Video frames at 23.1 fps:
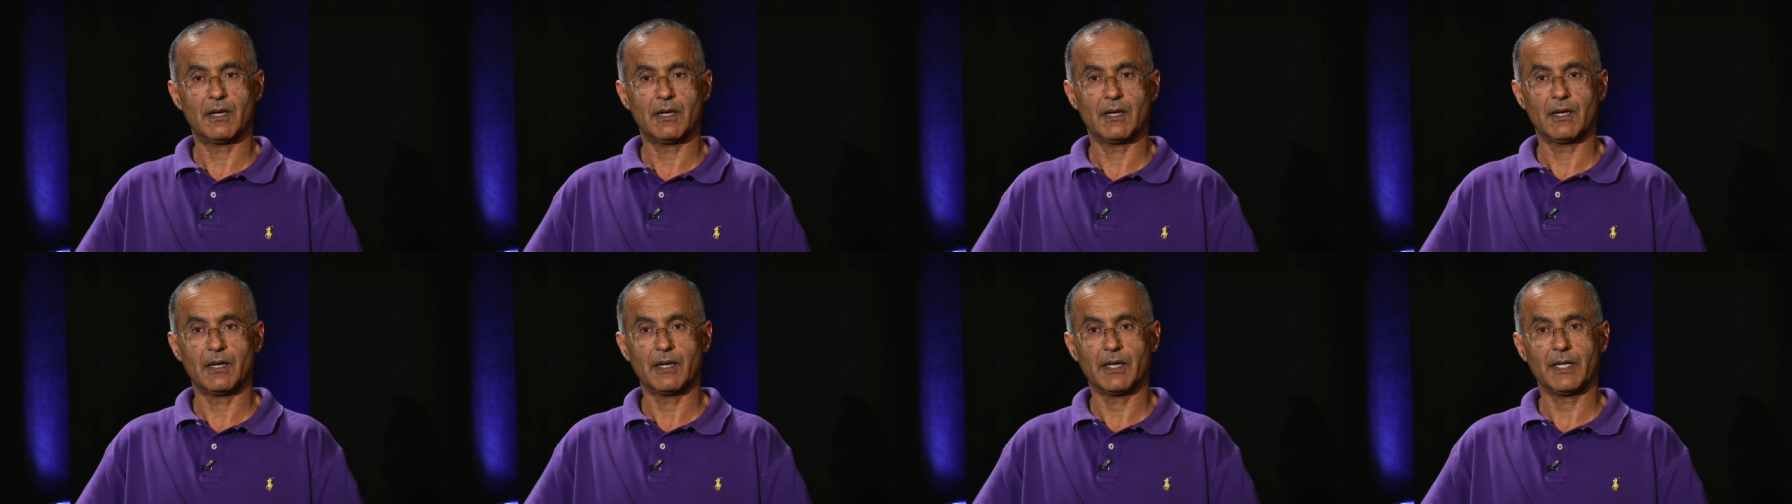
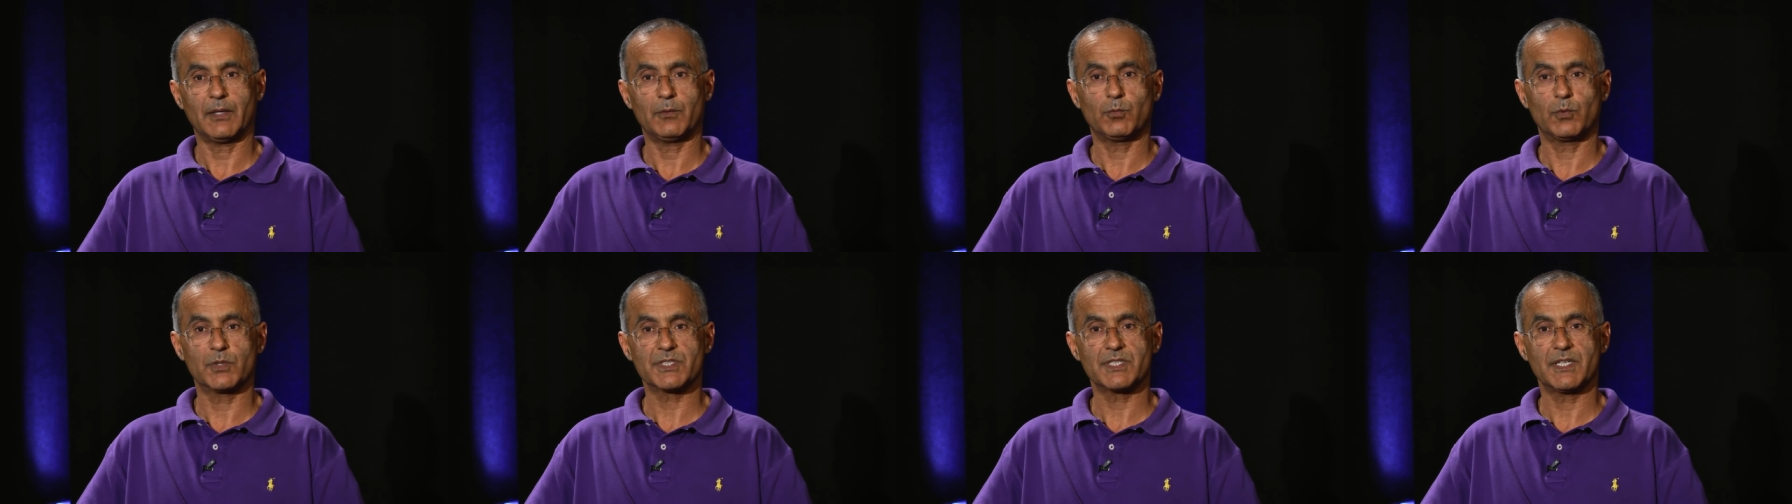Uh,
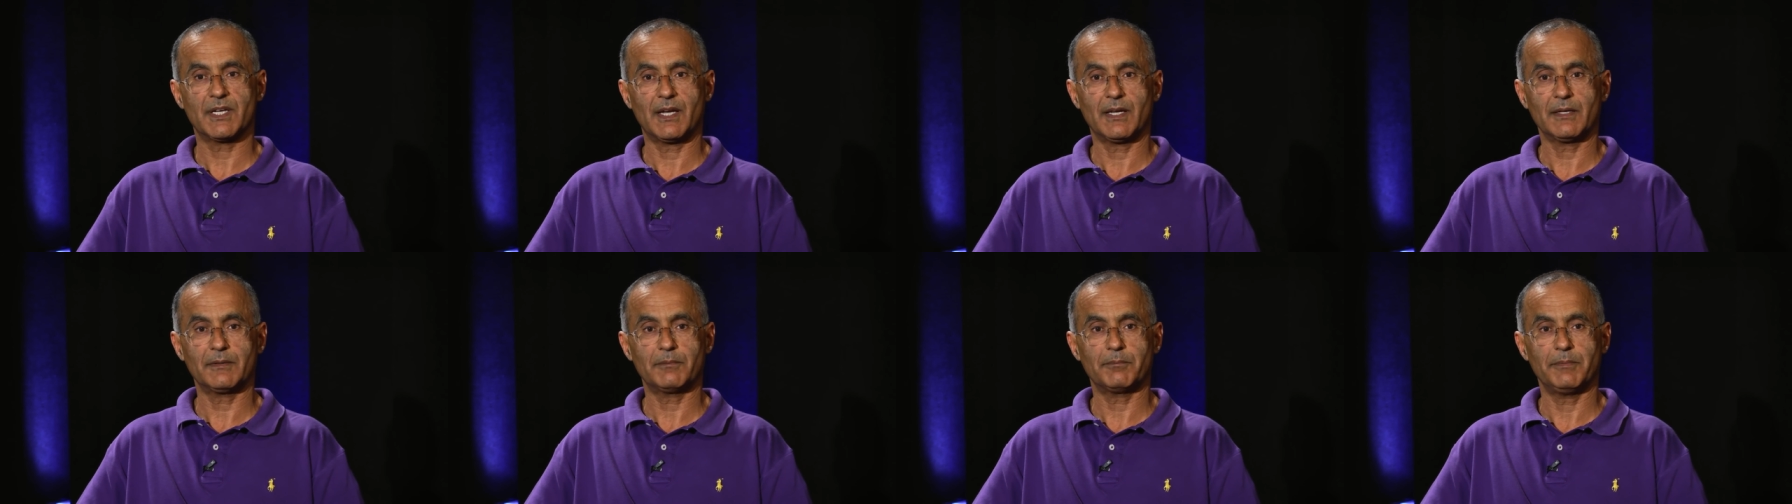it was
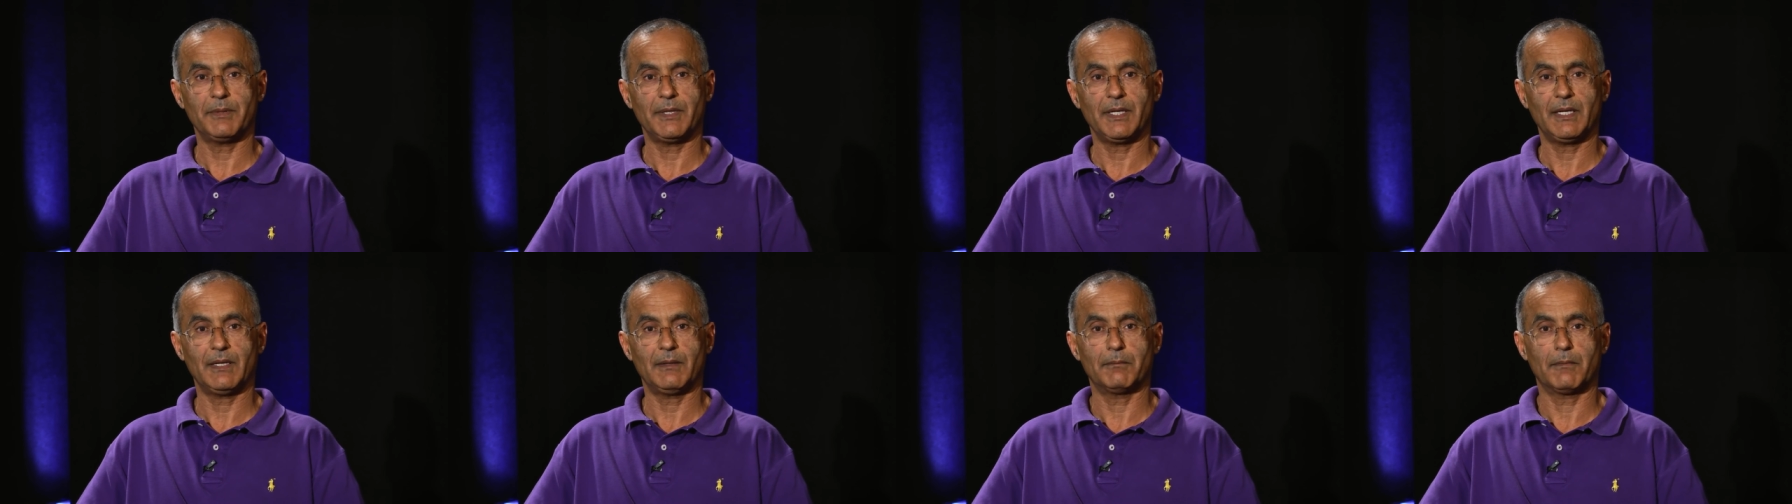
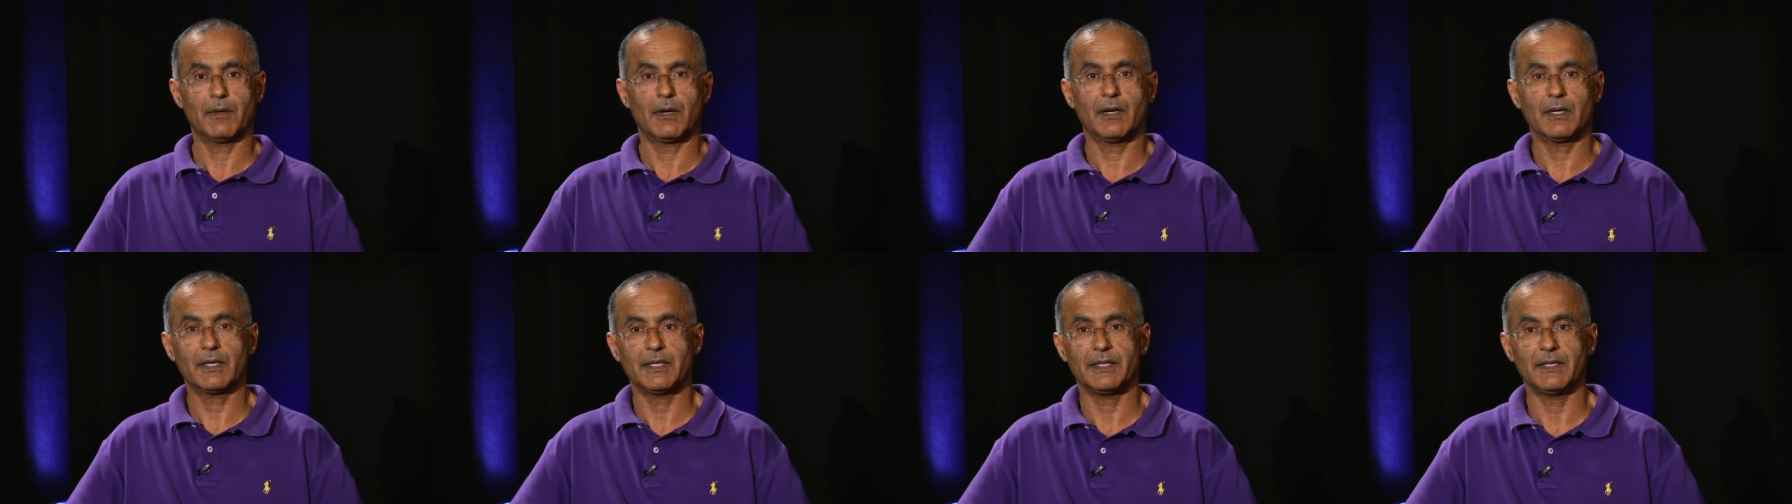not being
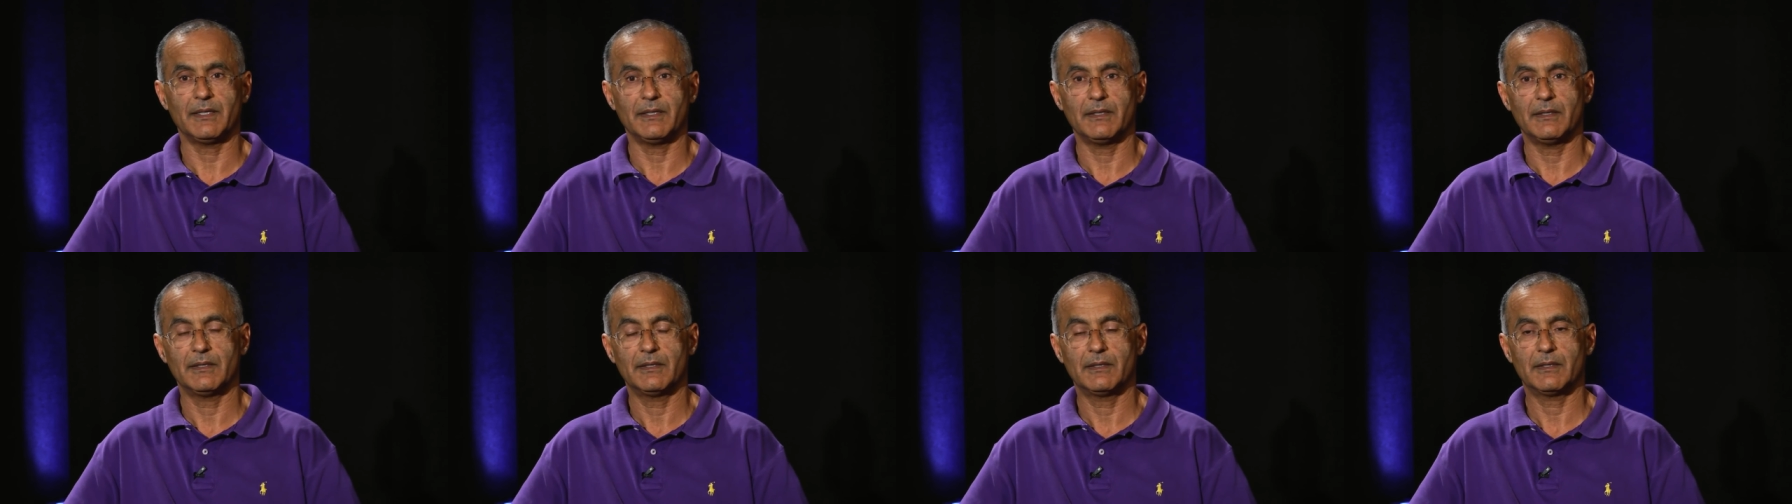
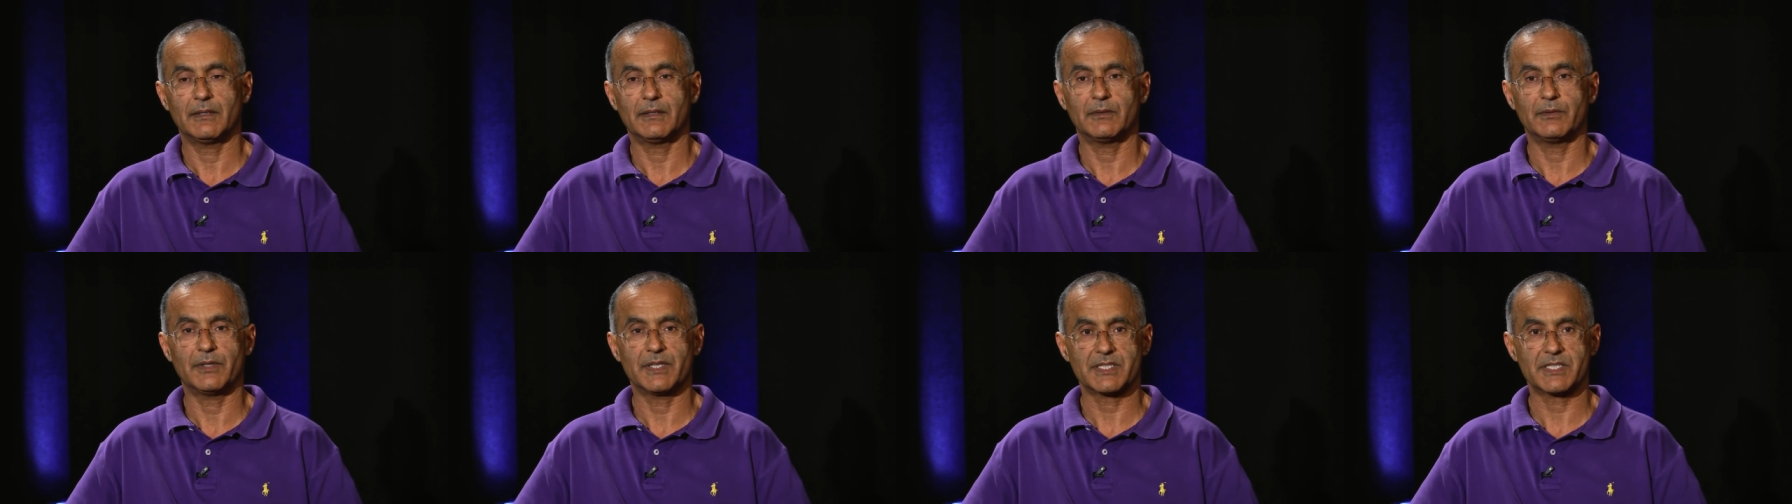marketed
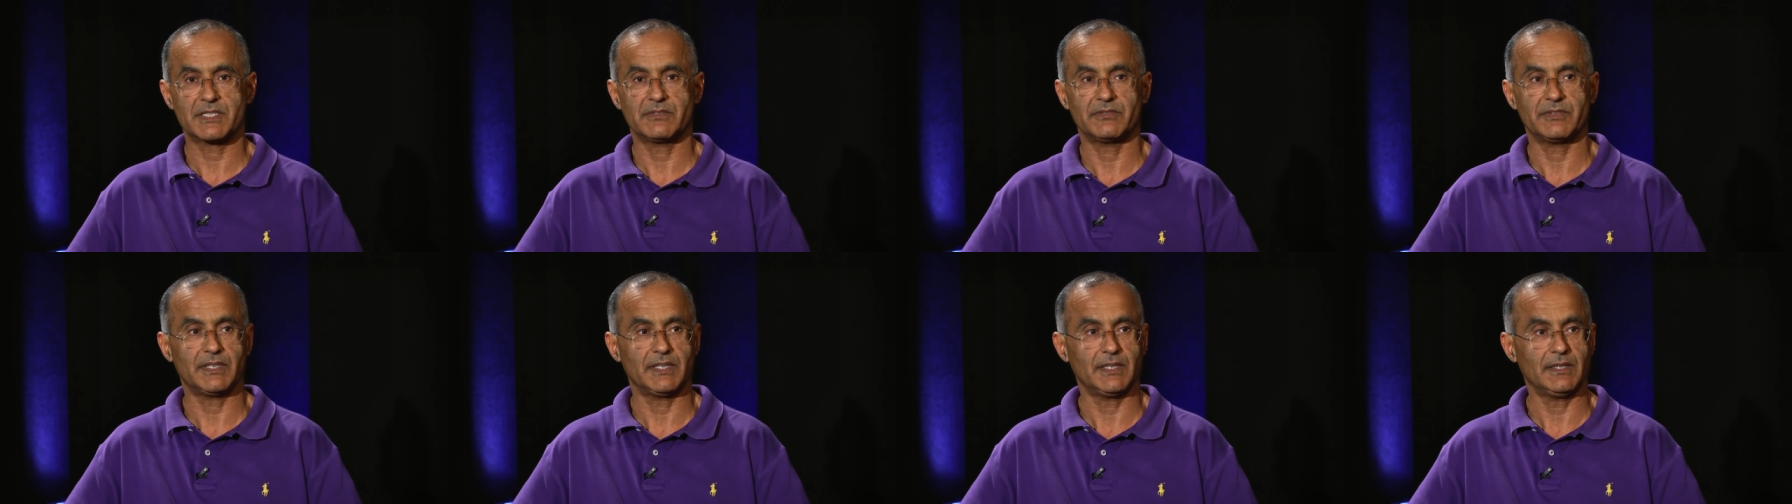
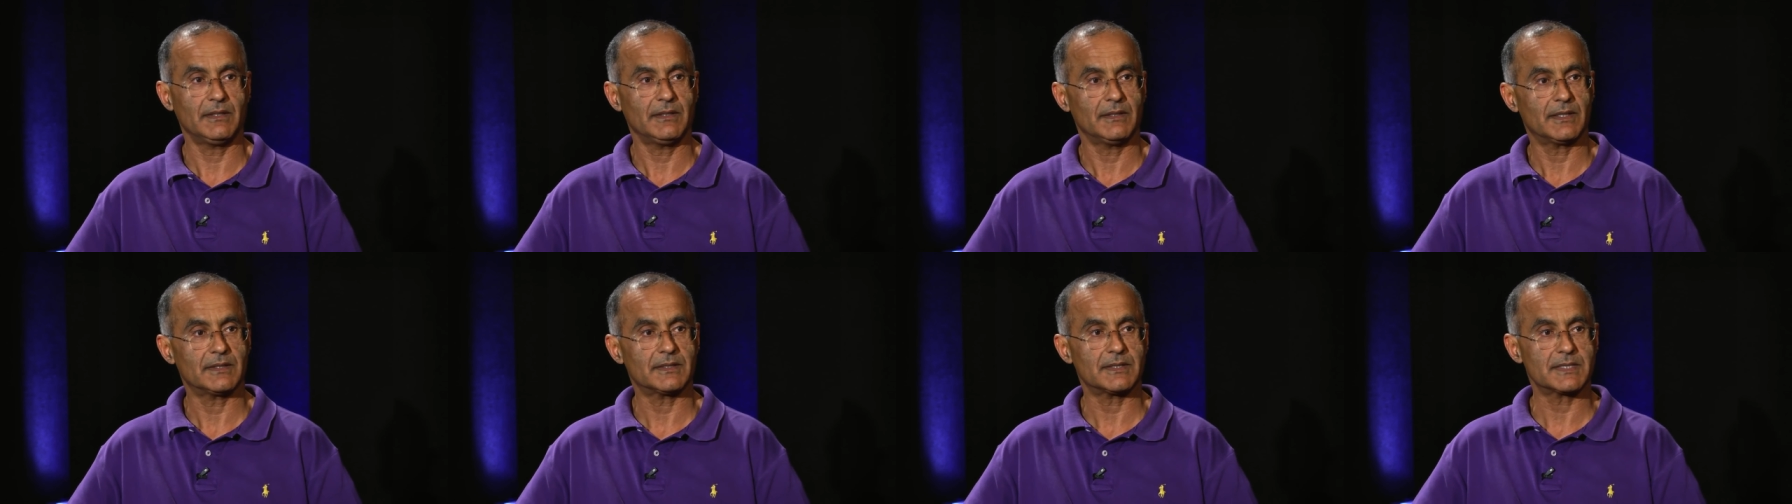
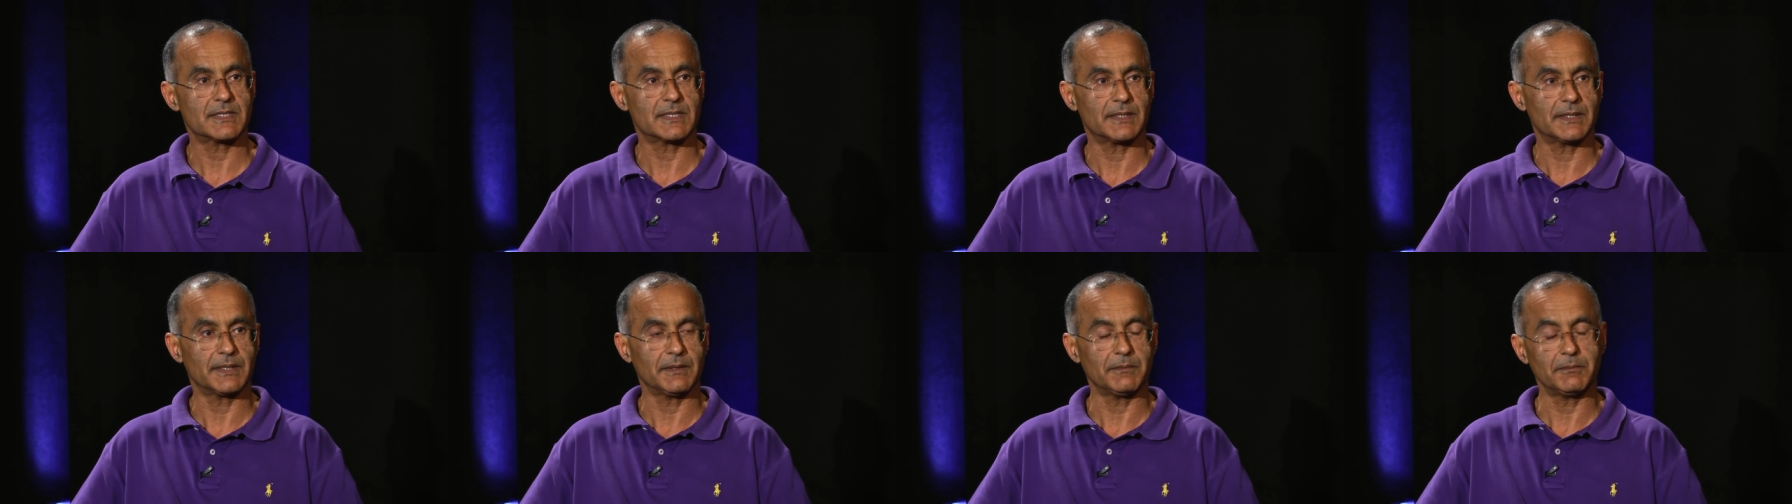aggressively at the
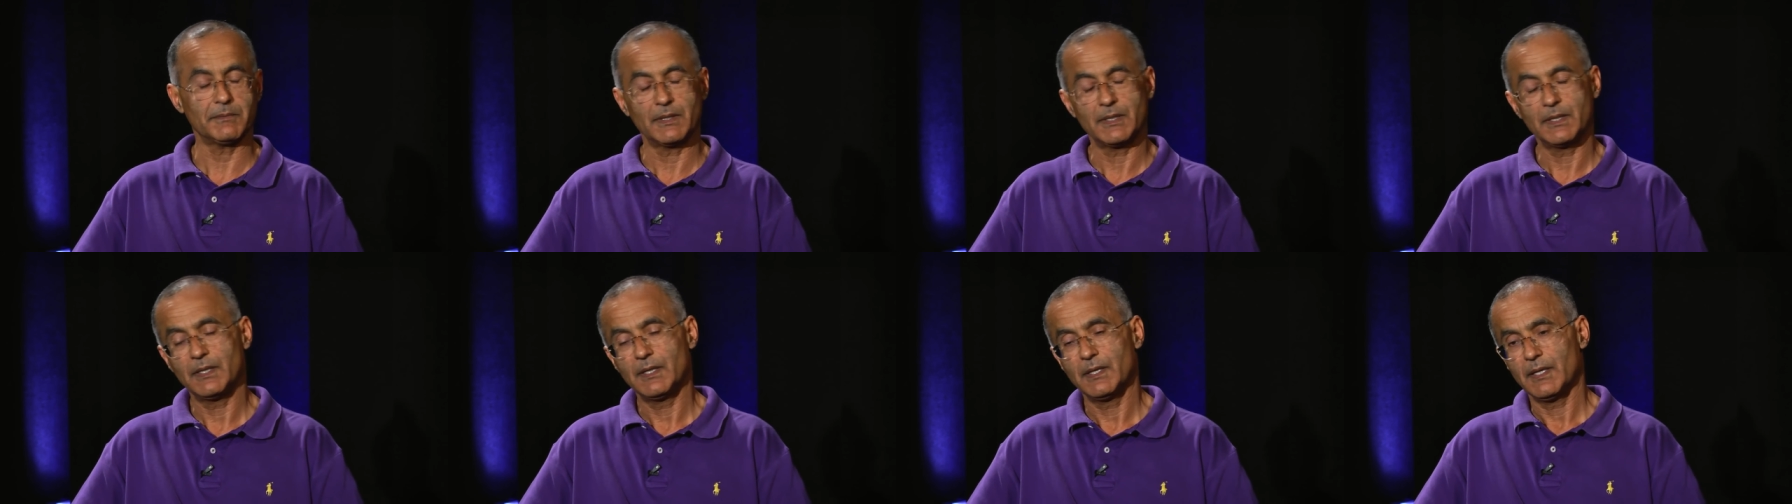
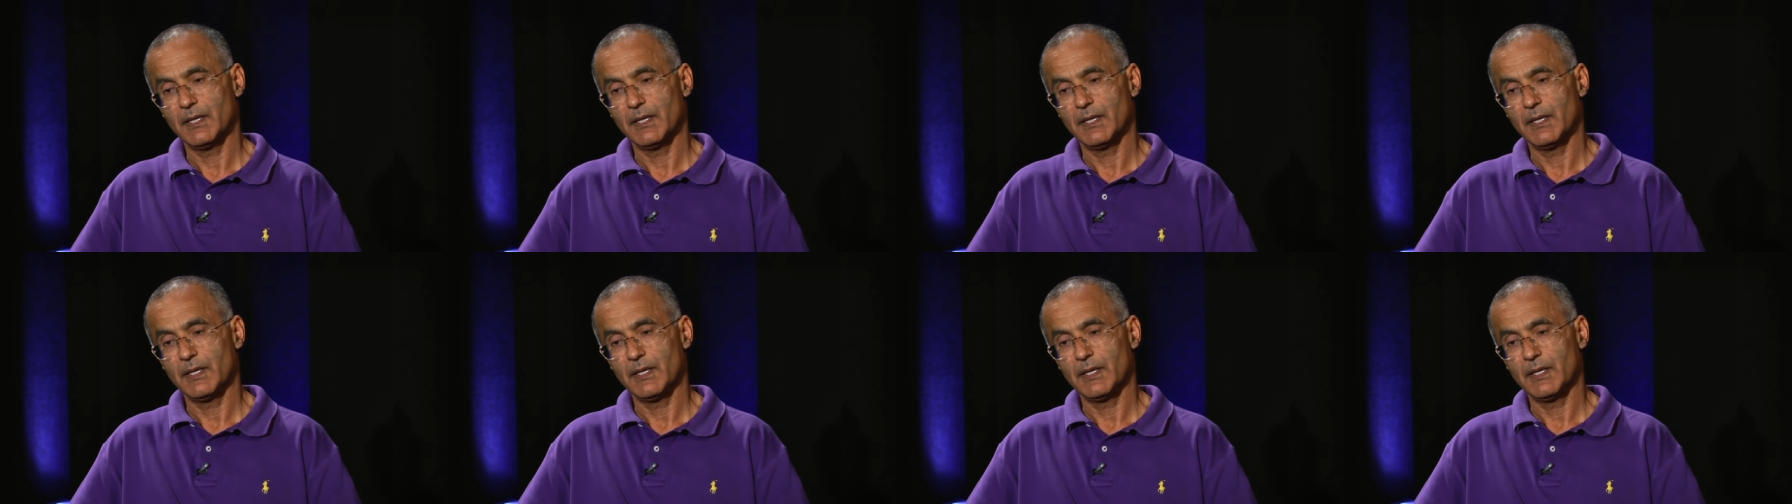time.